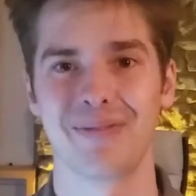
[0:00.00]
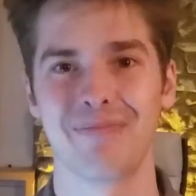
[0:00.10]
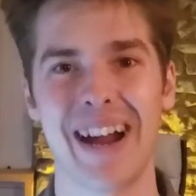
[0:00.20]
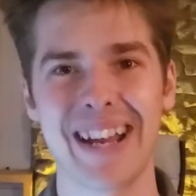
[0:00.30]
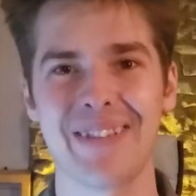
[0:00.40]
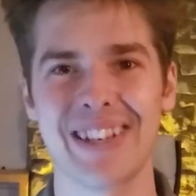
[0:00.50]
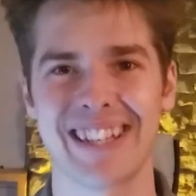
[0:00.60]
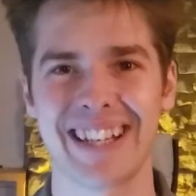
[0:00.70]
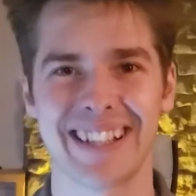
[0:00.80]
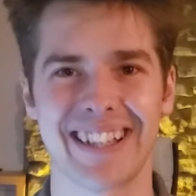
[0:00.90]
my name is
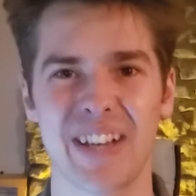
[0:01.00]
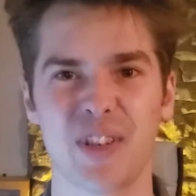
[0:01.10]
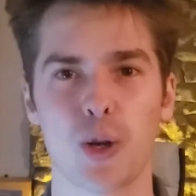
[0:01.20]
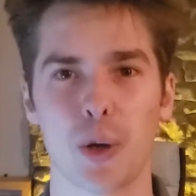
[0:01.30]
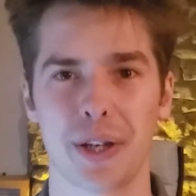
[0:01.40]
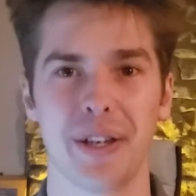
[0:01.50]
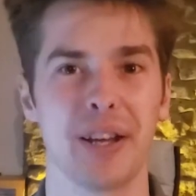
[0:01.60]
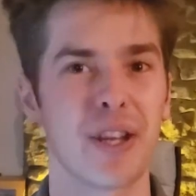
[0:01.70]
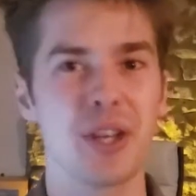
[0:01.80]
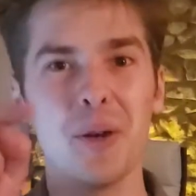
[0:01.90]
Dylan David Gordon.
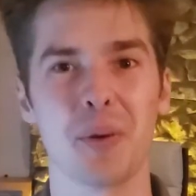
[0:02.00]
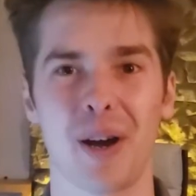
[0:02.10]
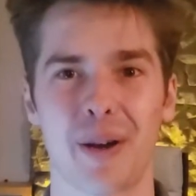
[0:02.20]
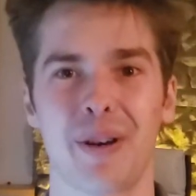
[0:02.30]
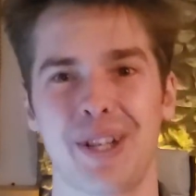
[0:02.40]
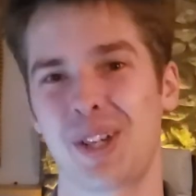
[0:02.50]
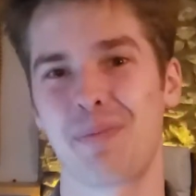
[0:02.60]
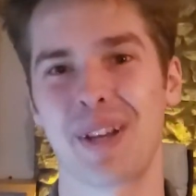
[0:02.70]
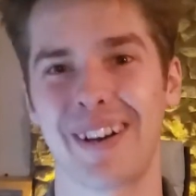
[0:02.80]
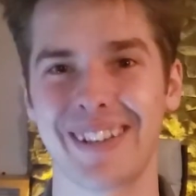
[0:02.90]
You are watching
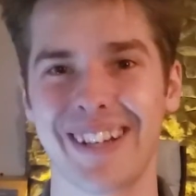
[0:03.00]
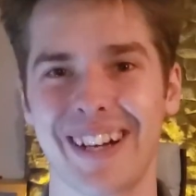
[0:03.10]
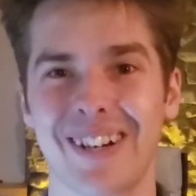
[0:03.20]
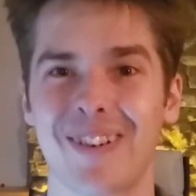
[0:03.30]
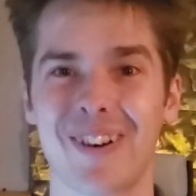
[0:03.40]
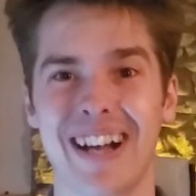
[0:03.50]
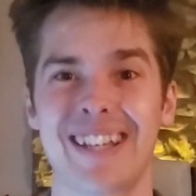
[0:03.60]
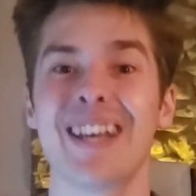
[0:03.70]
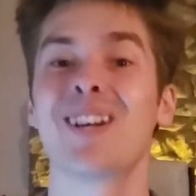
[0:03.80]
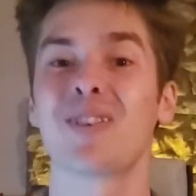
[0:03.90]
Beyond Young, where I
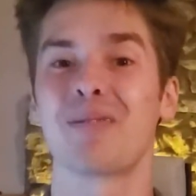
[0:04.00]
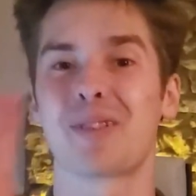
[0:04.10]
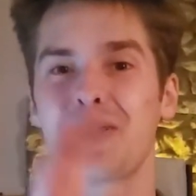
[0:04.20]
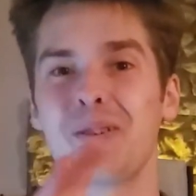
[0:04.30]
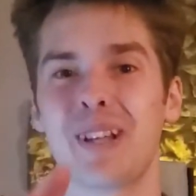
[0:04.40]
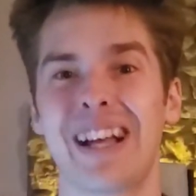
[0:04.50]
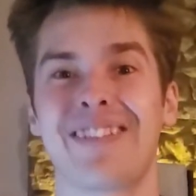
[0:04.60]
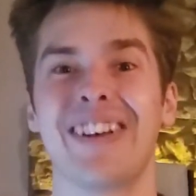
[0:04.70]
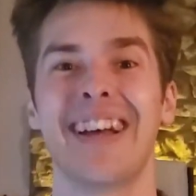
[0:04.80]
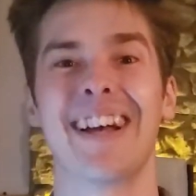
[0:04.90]
take you from school
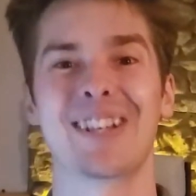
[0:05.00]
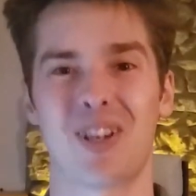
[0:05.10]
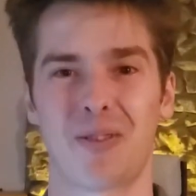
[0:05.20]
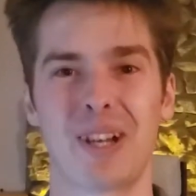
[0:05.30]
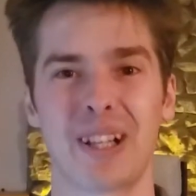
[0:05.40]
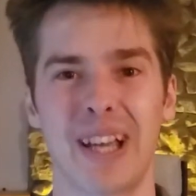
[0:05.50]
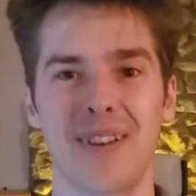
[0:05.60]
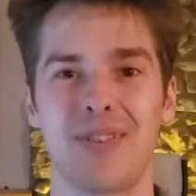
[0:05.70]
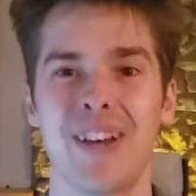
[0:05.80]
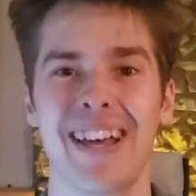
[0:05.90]
life to real life.
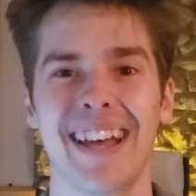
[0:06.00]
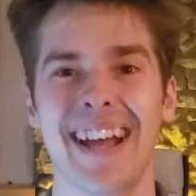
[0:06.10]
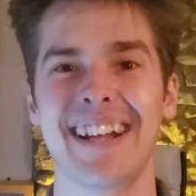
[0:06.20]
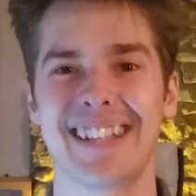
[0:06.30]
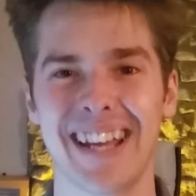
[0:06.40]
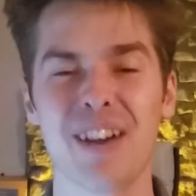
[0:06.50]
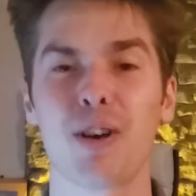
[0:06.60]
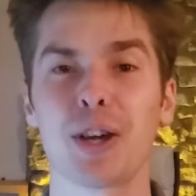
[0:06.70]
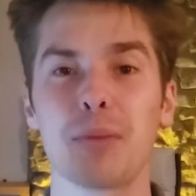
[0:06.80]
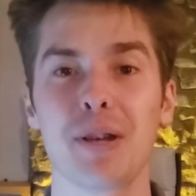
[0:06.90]
And today we're
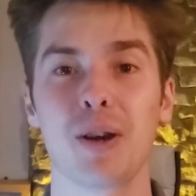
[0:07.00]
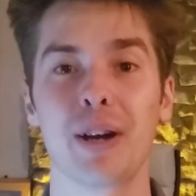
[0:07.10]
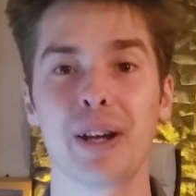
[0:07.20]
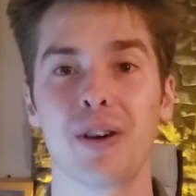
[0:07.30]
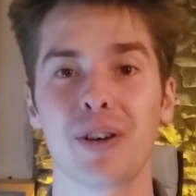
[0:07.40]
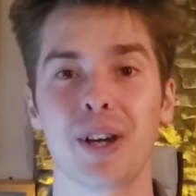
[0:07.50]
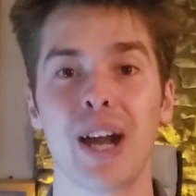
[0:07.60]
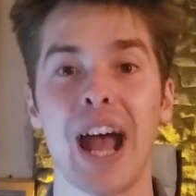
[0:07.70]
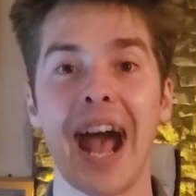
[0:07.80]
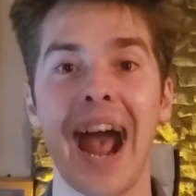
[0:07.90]
going to be going over
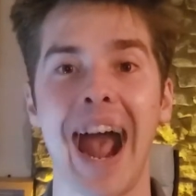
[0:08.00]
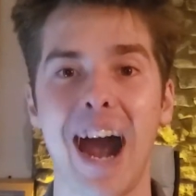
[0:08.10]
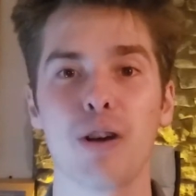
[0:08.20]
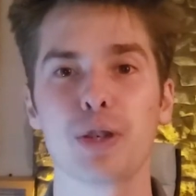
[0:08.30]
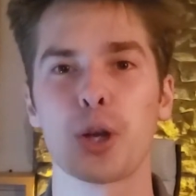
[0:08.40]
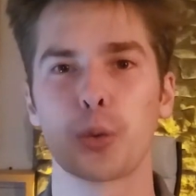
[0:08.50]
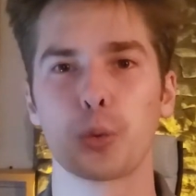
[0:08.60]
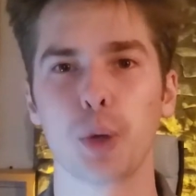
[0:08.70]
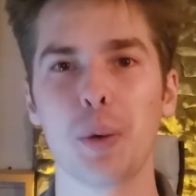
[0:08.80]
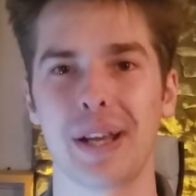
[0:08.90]
how to
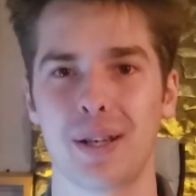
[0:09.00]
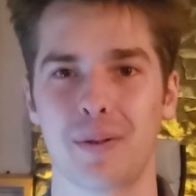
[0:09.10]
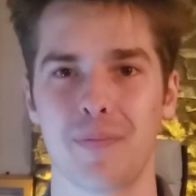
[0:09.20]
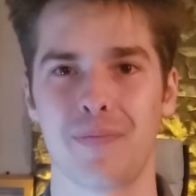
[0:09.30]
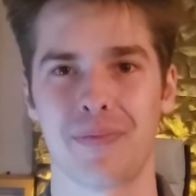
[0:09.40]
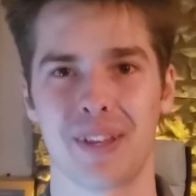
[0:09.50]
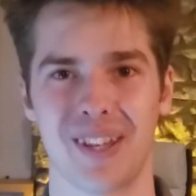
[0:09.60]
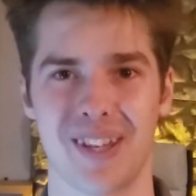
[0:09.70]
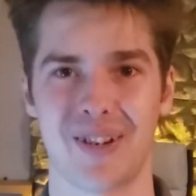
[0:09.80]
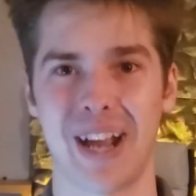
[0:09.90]
ruin
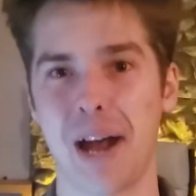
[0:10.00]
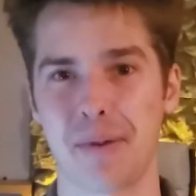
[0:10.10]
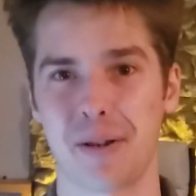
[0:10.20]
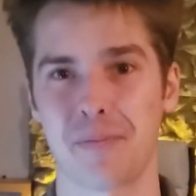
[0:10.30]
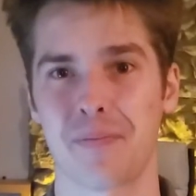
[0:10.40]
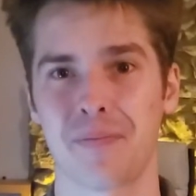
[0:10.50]
your gap year.